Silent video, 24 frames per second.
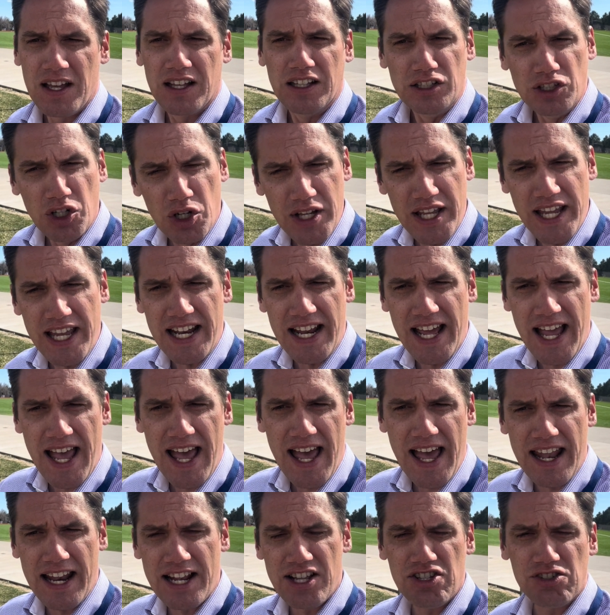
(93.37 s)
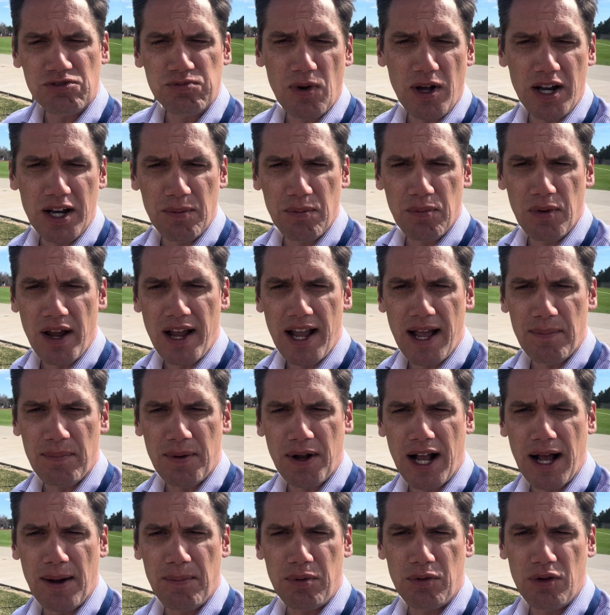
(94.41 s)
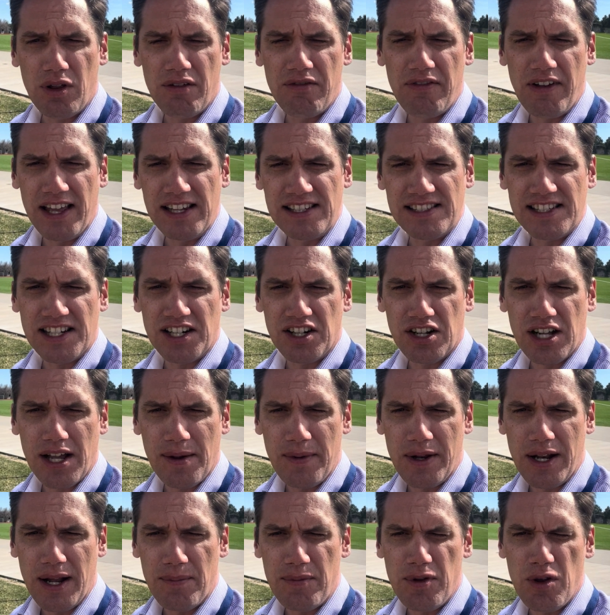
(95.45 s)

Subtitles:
Looking ahead, I just want to bring up a couple events that are coming up.